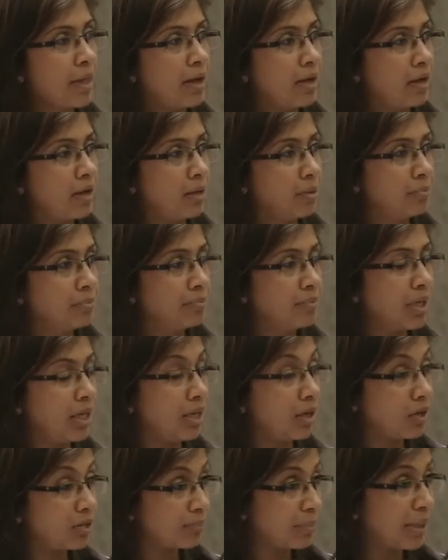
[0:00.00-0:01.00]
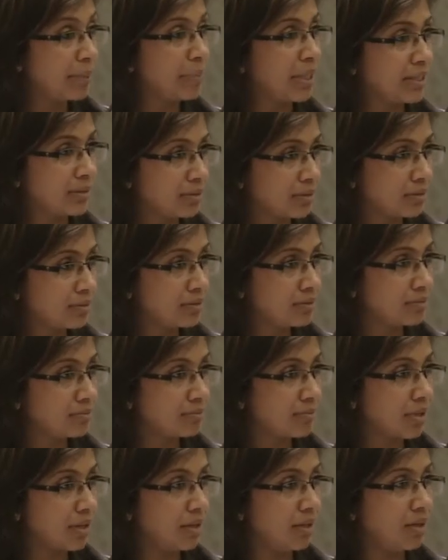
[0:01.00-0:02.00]
a lot of my mentors,
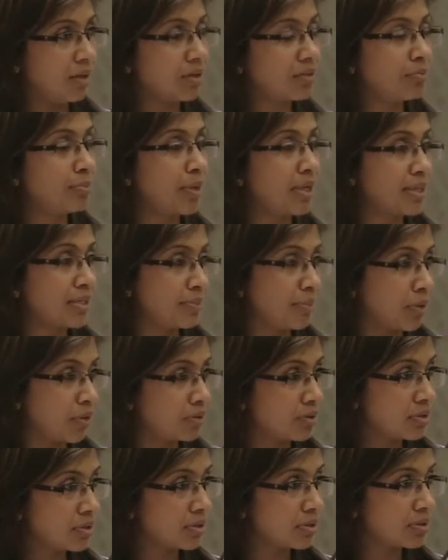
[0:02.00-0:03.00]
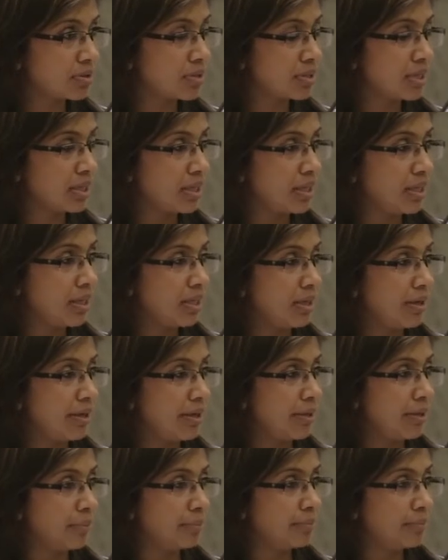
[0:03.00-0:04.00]
a lot of my sponsors,
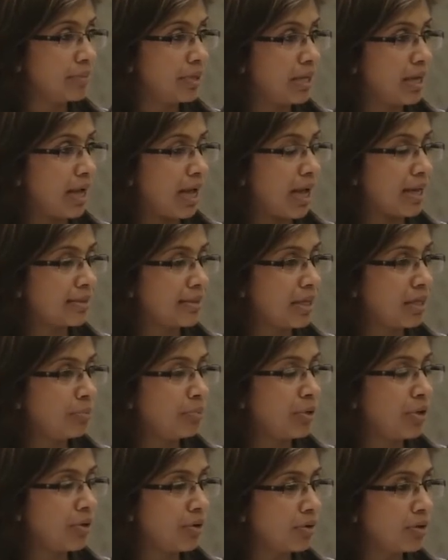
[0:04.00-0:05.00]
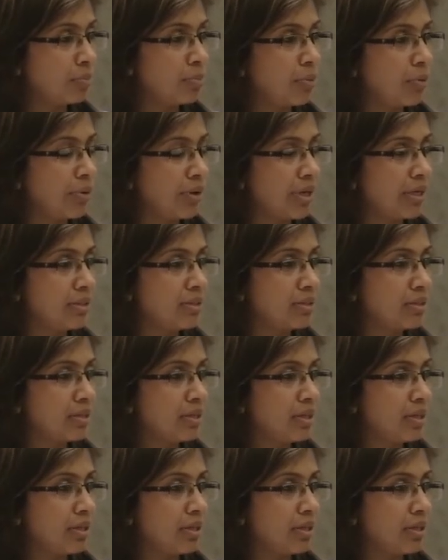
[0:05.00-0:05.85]
I think beyond a point,